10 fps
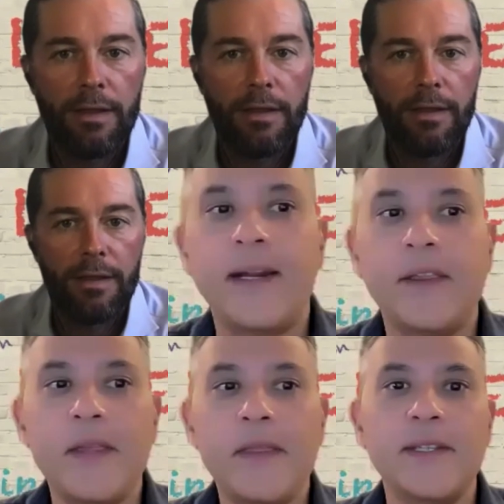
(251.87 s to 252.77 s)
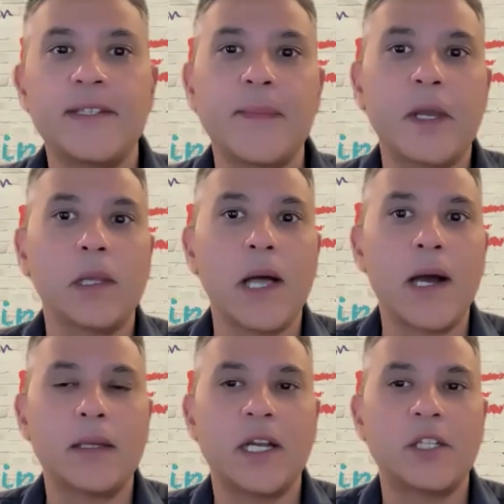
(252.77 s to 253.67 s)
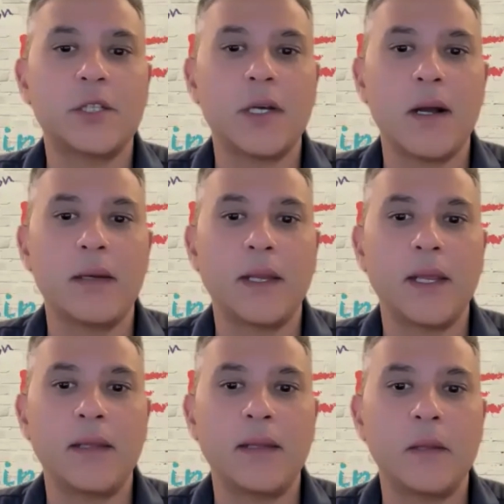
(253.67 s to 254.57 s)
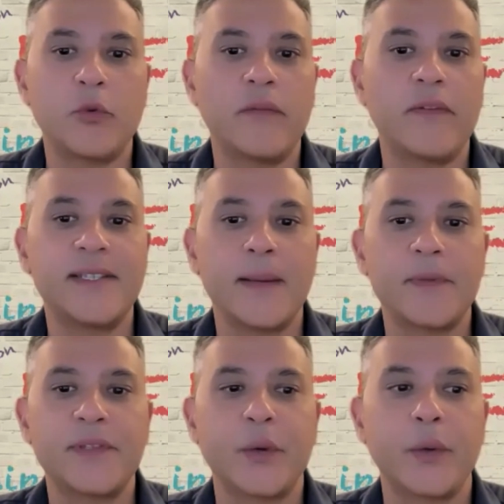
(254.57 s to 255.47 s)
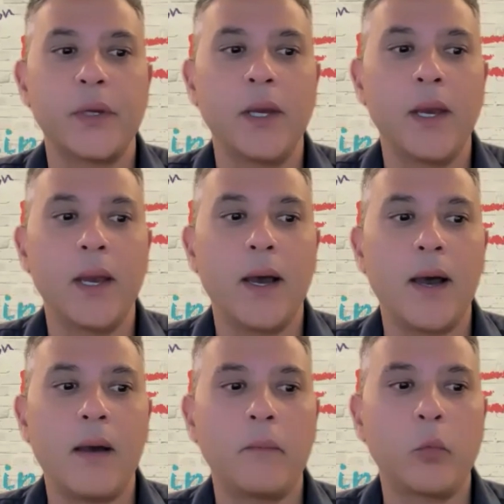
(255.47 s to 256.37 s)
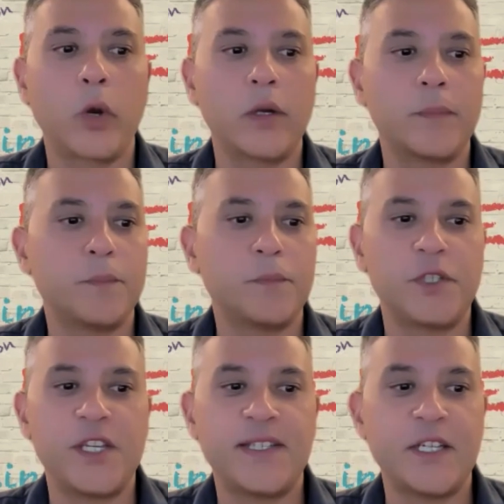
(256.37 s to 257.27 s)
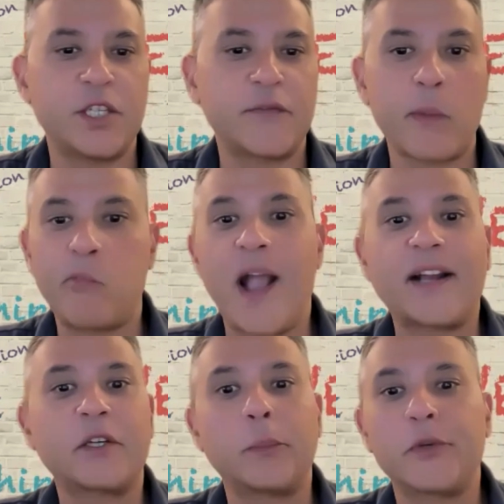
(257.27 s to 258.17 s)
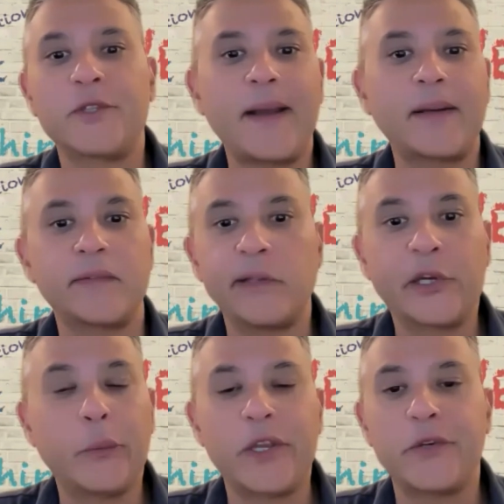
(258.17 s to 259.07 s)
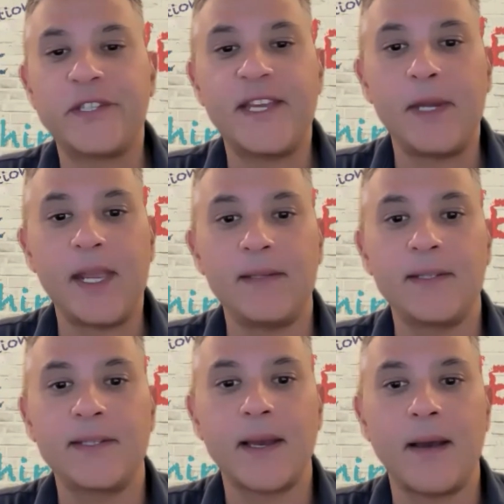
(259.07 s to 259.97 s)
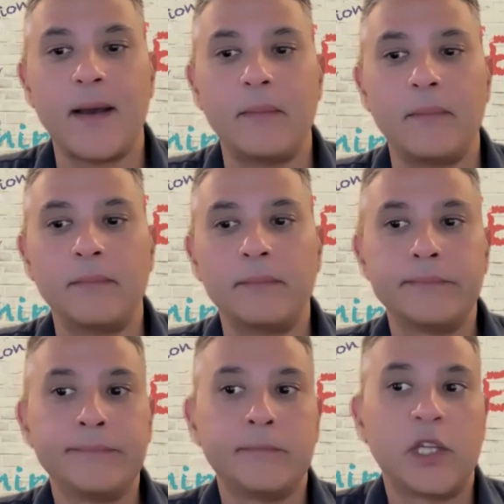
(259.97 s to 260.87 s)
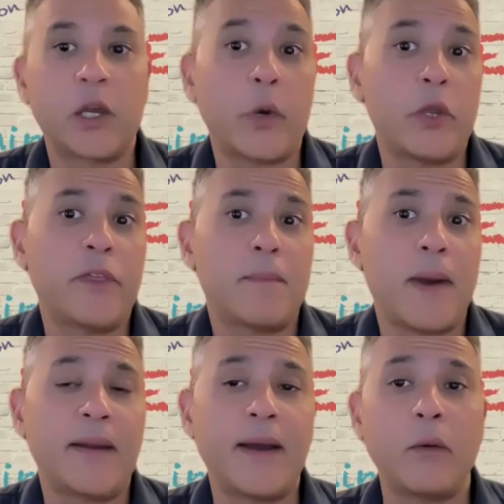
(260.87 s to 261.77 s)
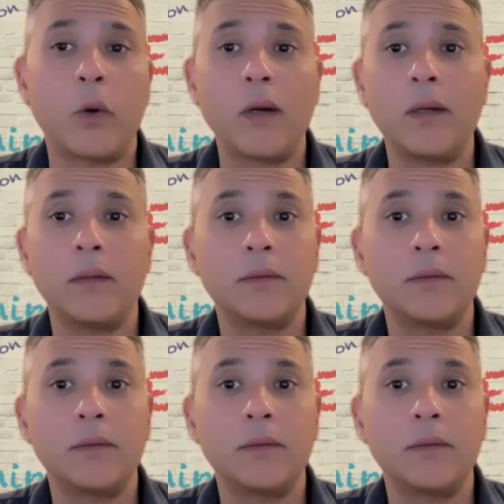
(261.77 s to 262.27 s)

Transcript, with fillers: Yeah, and I think this is something Alana touched on in the previous episode, where she said, just from a practical perspective, look at what your team needs, look at what you think might not work,